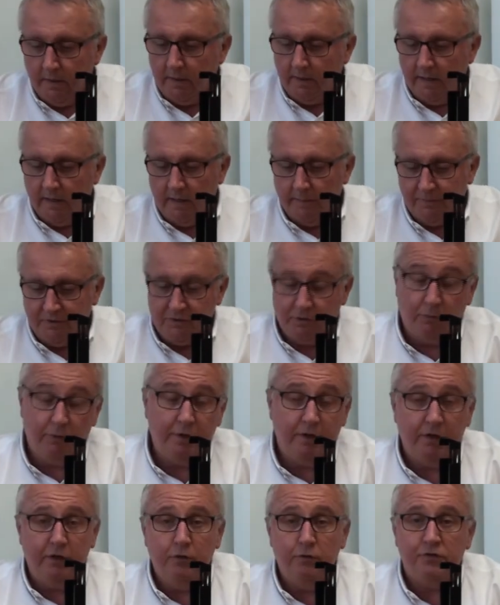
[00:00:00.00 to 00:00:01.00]
but you're
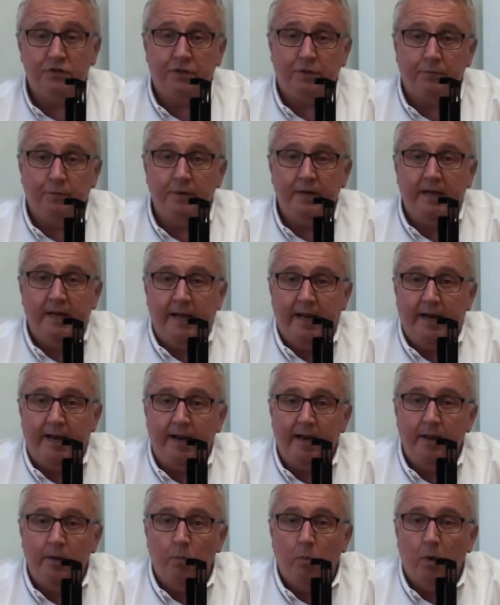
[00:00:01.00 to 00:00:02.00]
only going to use 3 at
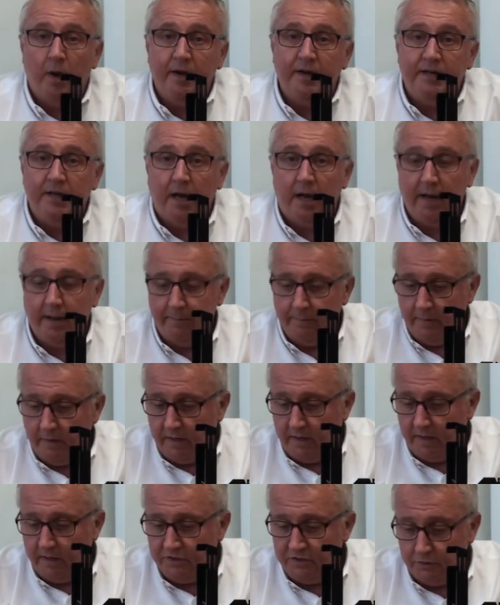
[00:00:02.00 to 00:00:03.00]
any one
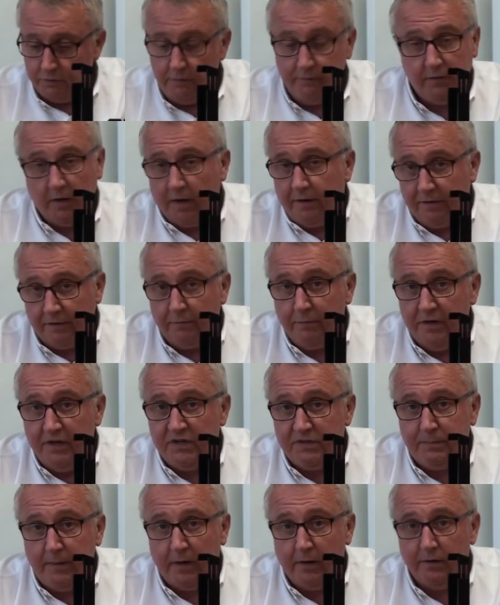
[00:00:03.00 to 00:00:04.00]
time. So you've got
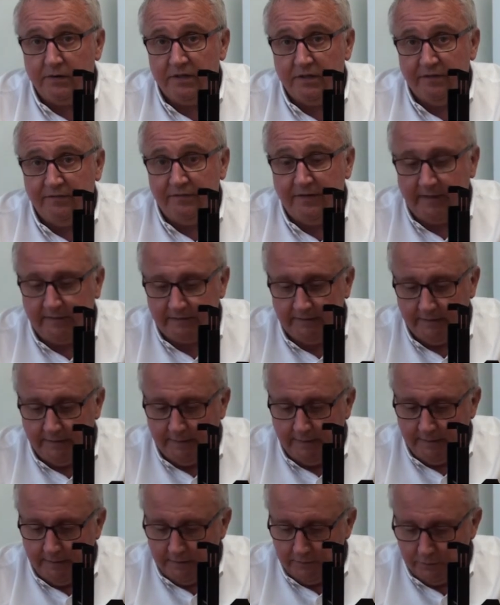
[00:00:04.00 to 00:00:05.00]
3 spares in effect.
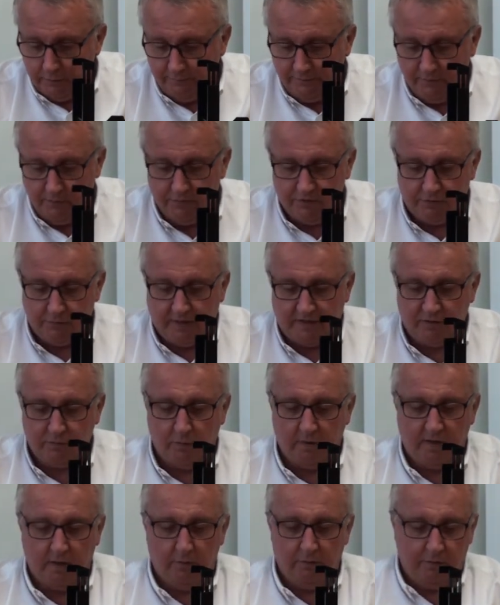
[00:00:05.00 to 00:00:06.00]
So if you stretch
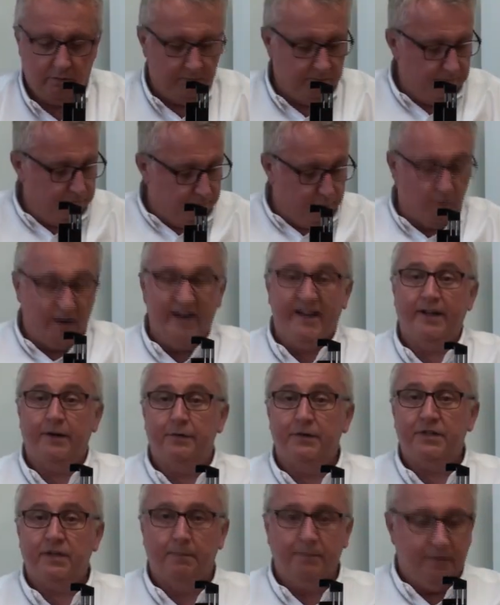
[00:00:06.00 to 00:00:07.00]
one out or break
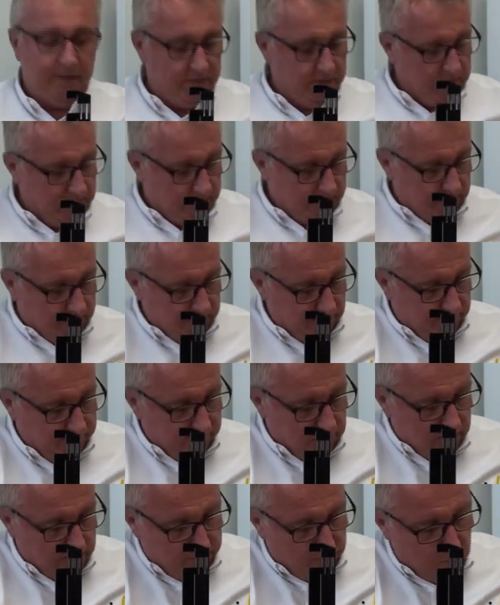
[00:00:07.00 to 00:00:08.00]
it or something,
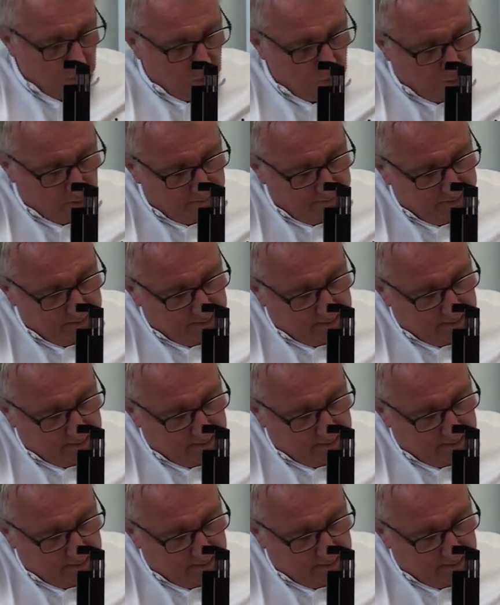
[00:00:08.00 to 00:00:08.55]
you've got more.